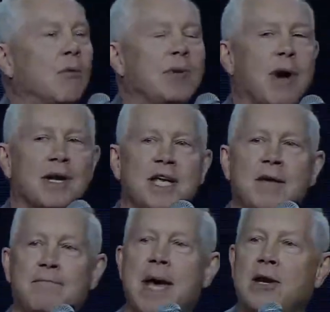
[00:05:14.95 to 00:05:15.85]
We want to
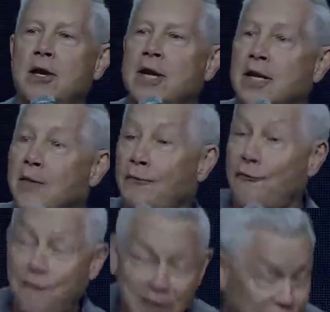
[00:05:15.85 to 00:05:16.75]
get better
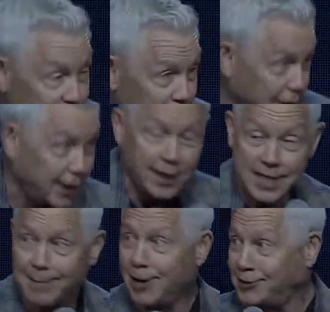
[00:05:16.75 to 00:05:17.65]
physically.
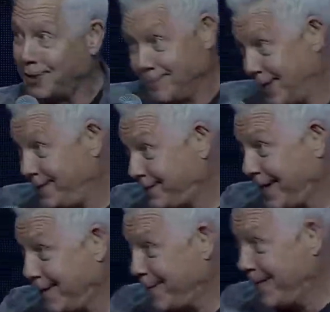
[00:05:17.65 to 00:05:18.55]
Come on, somebody,
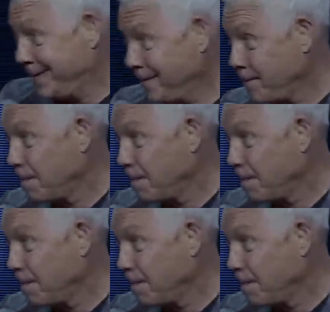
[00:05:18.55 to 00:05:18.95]
say amen.